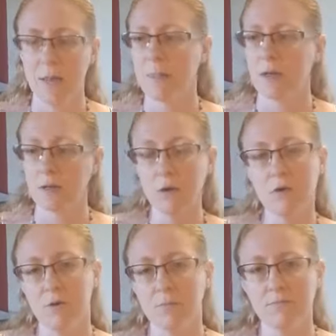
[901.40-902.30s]
then go
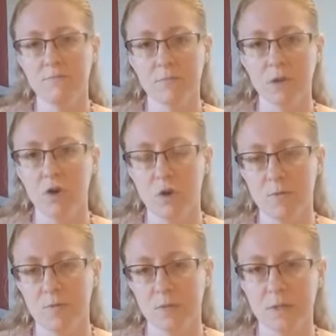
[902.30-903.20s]
home
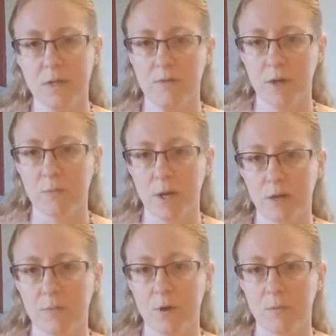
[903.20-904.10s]
and we'll see if we can make an
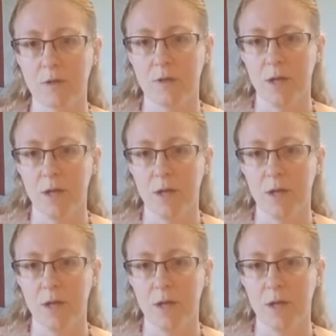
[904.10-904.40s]
appointment.